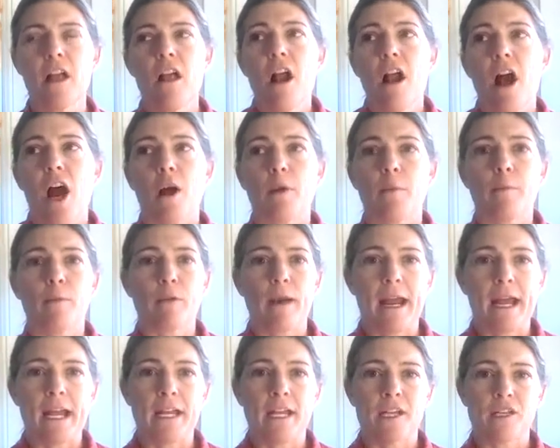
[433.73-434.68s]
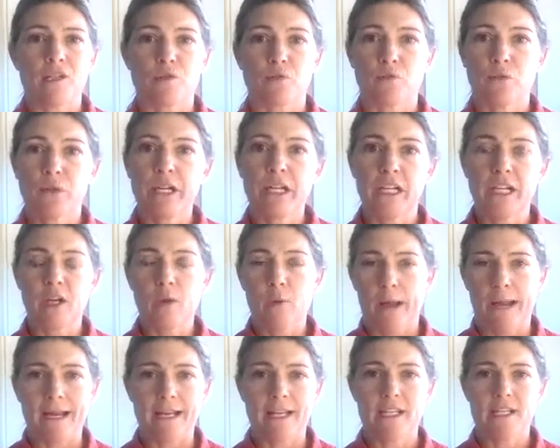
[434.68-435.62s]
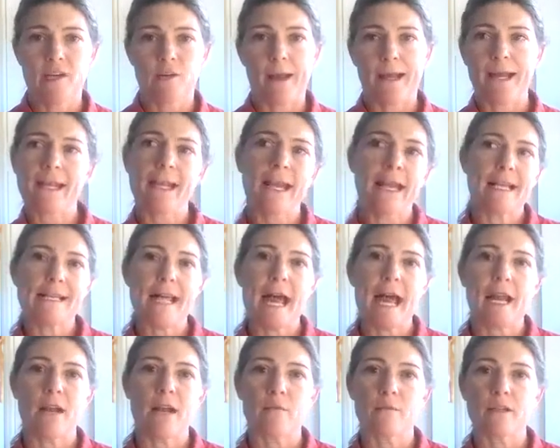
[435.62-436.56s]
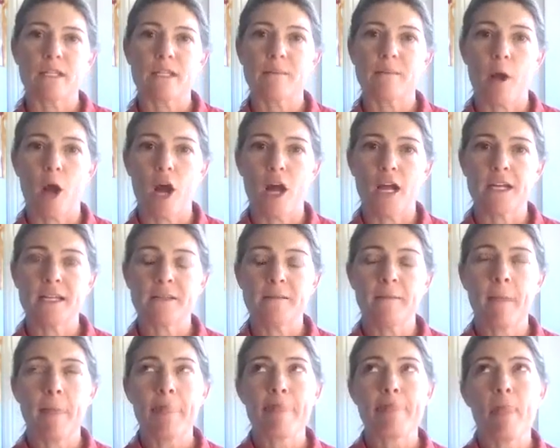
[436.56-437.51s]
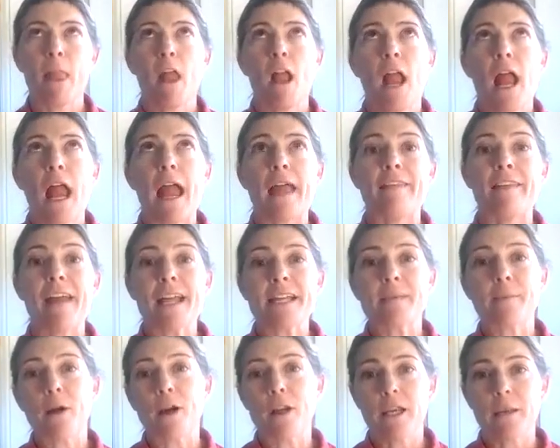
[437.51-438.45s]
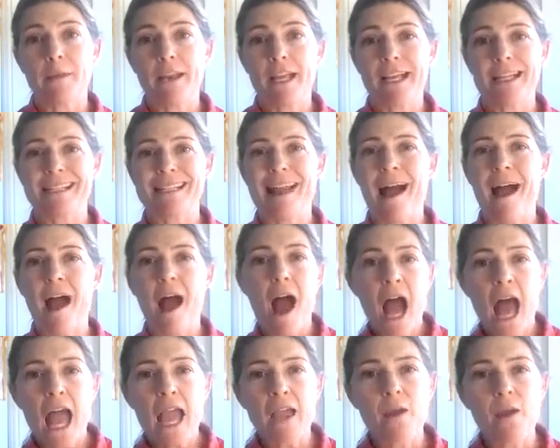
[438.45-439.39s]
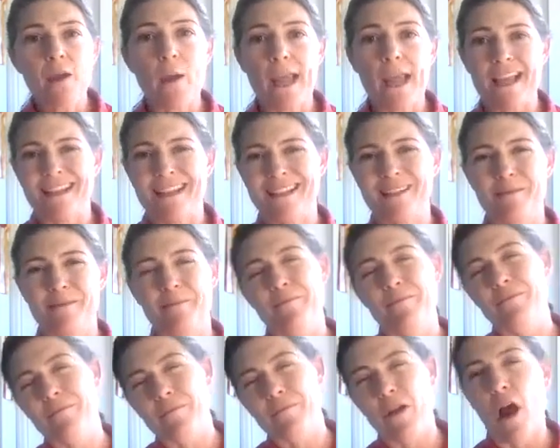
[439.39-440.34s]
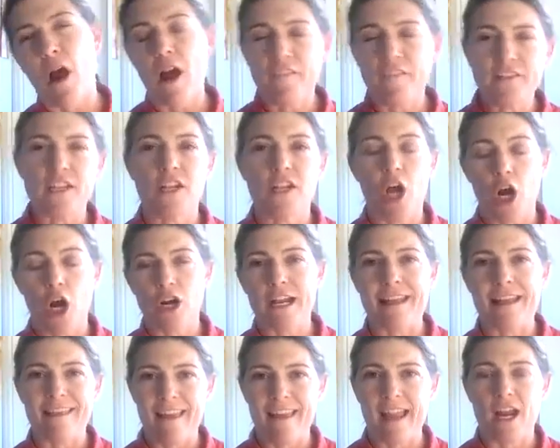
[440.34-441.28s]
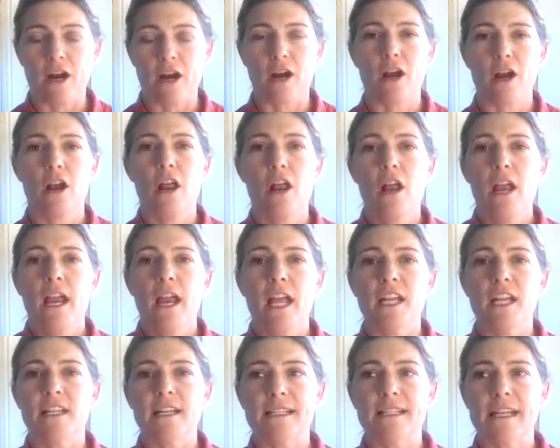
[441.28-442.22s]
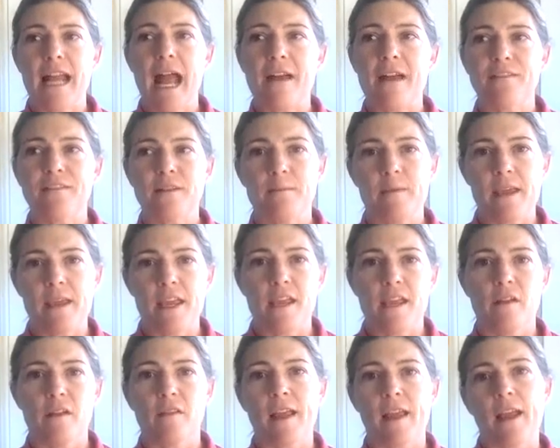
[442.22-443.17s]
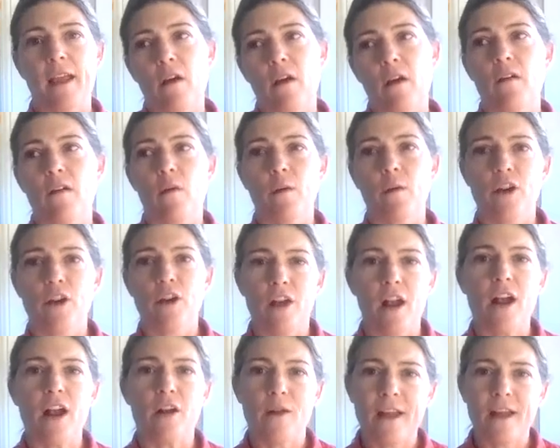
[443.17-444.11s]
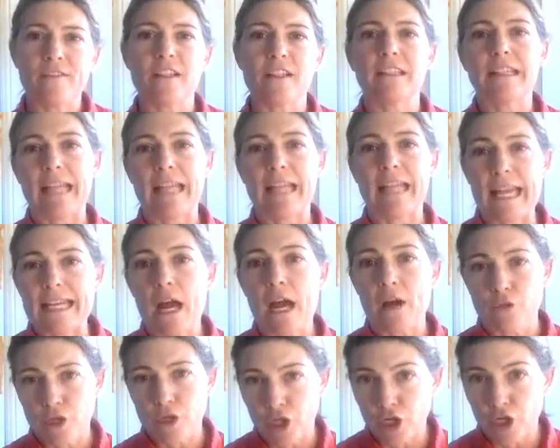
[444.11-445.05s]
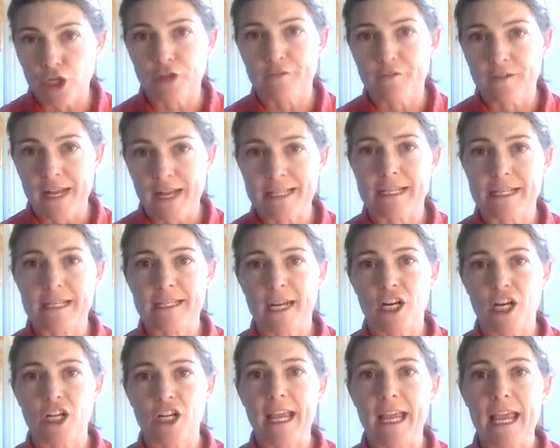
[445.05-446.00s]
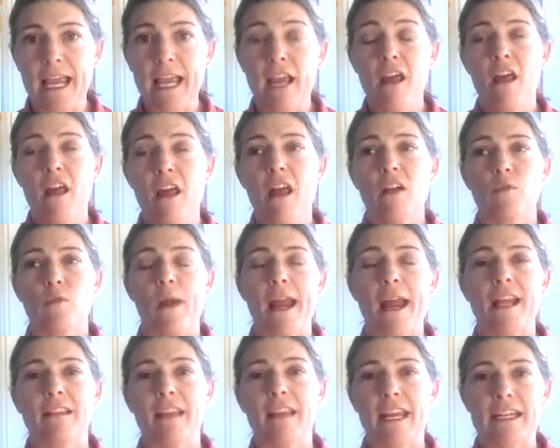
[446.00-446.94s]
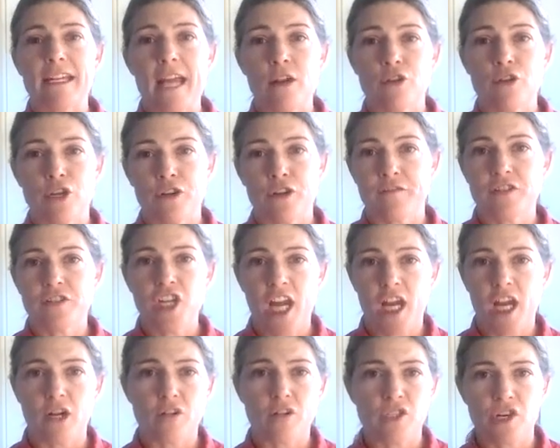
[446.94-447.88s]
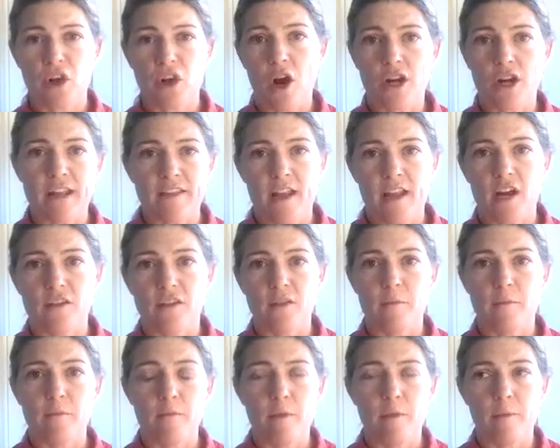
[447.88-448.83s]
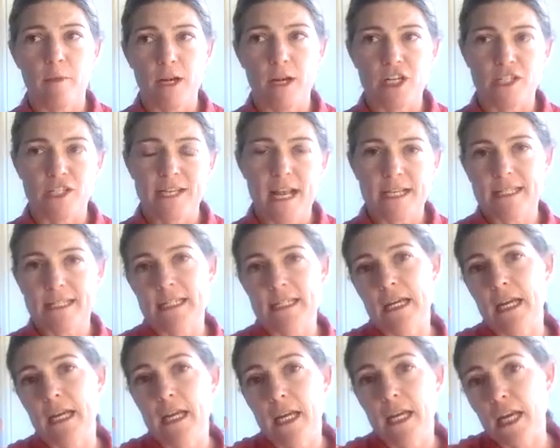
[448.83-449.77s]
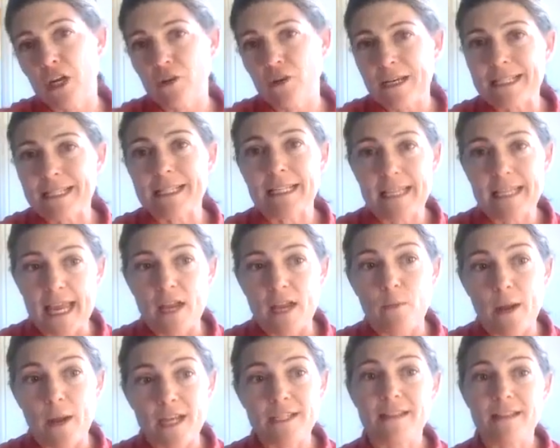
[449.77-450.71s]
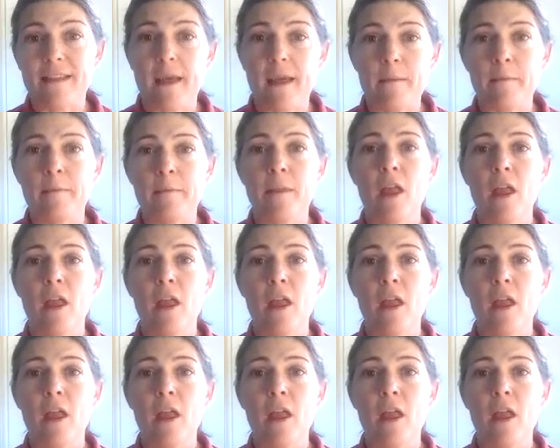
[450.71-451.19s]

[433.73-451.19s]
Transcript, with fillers: Our brain is really quick to recognize that and respond. And that's partly because that highway is often already there. It doesn't have to be like we don't I don't have to lay down nerve necessarily, right? Lay down nerve channels. They're already there. The the brain just has to increase the gateway to them.